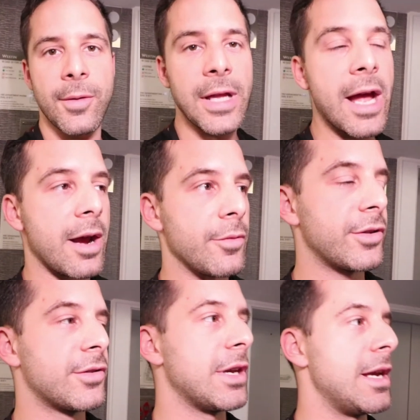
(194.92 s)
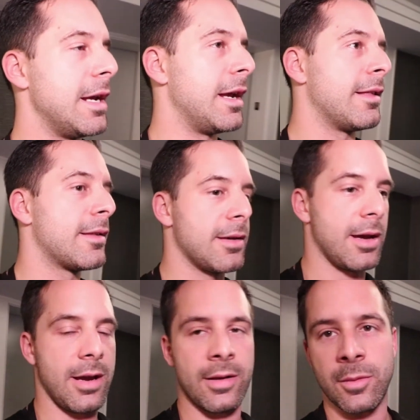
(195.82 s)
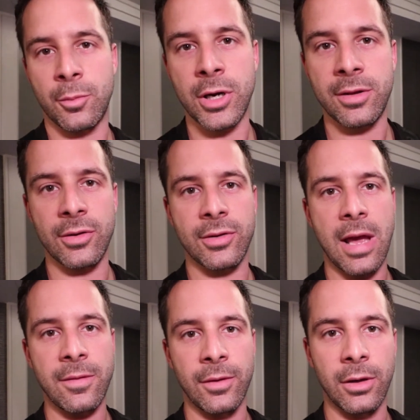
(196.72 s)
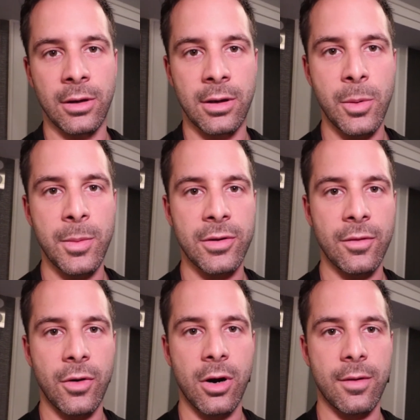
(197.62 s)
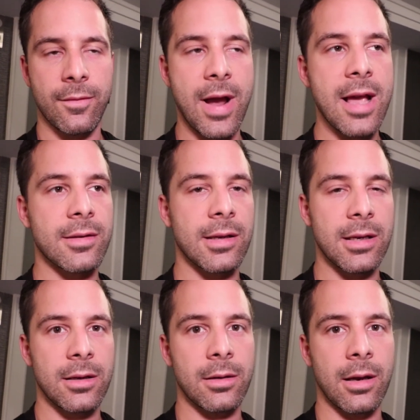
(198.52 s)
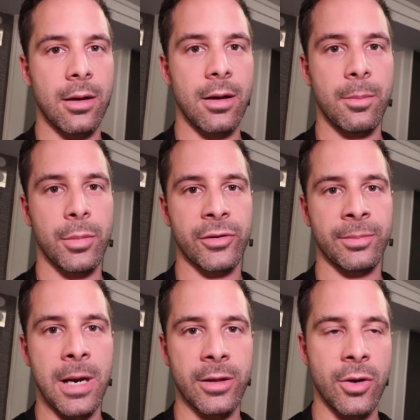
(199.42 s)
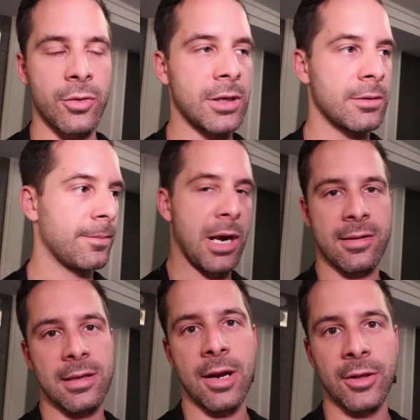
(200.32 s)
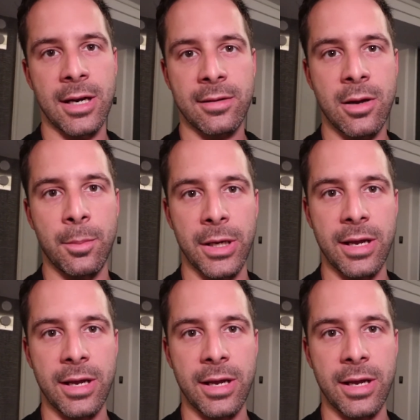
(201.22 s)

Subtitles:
with that, I would say it's a pretty successful experiment so far. Fasting plus melatonin, but let's see how the next couple